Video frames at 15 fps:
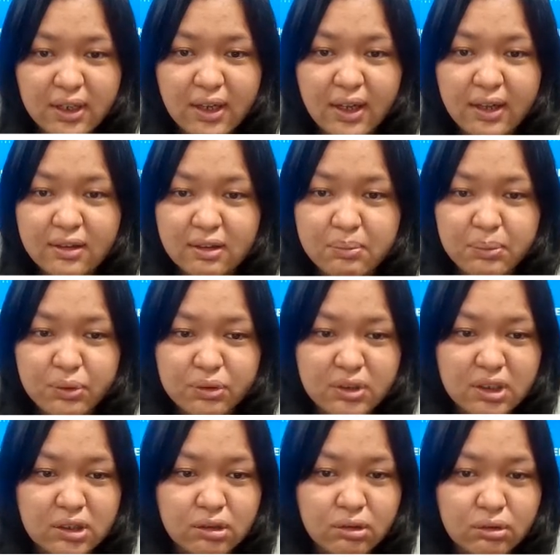are the
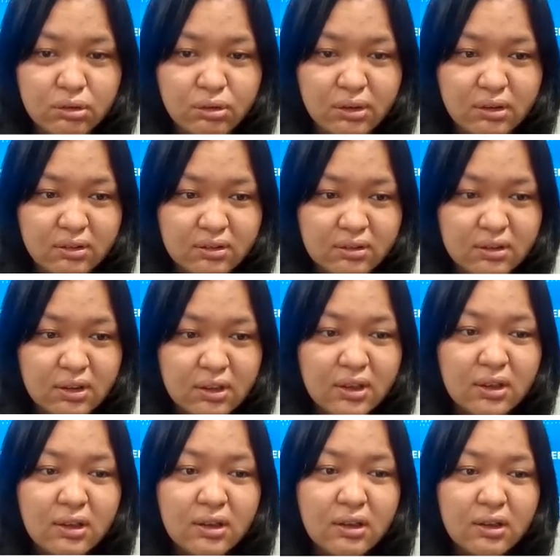multi-tone noise.
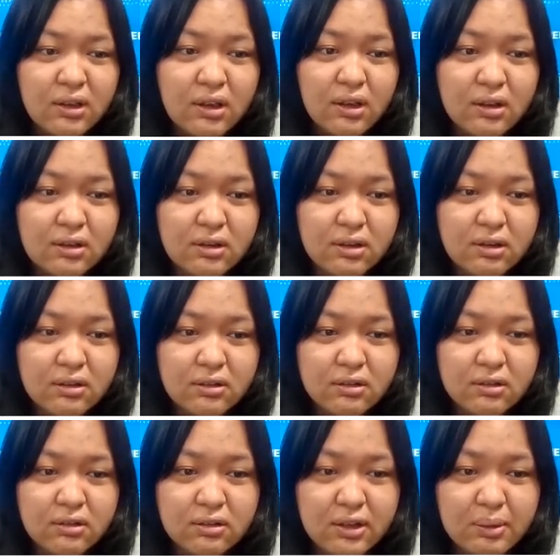The
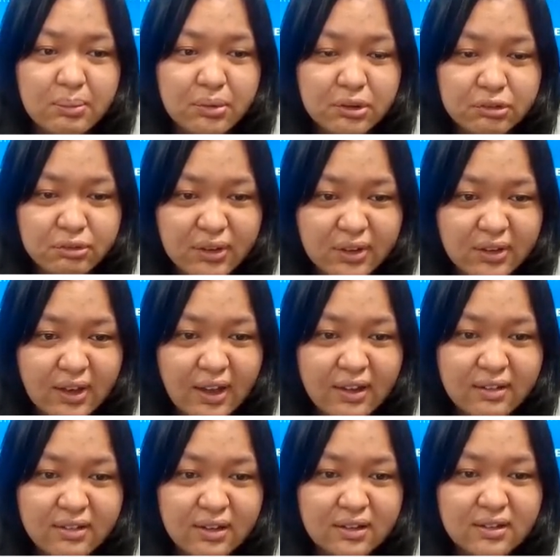sampling rates are
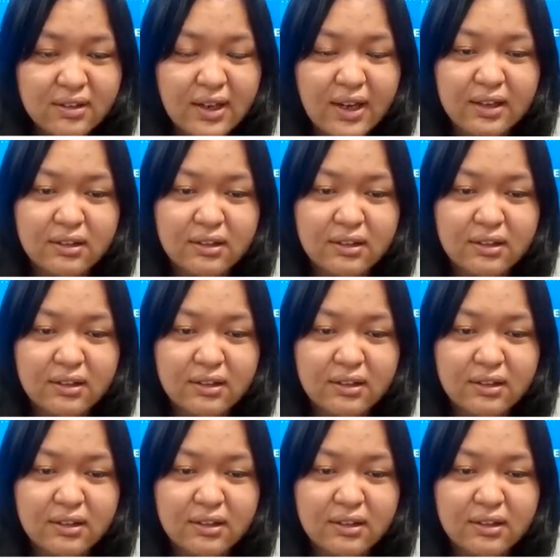set at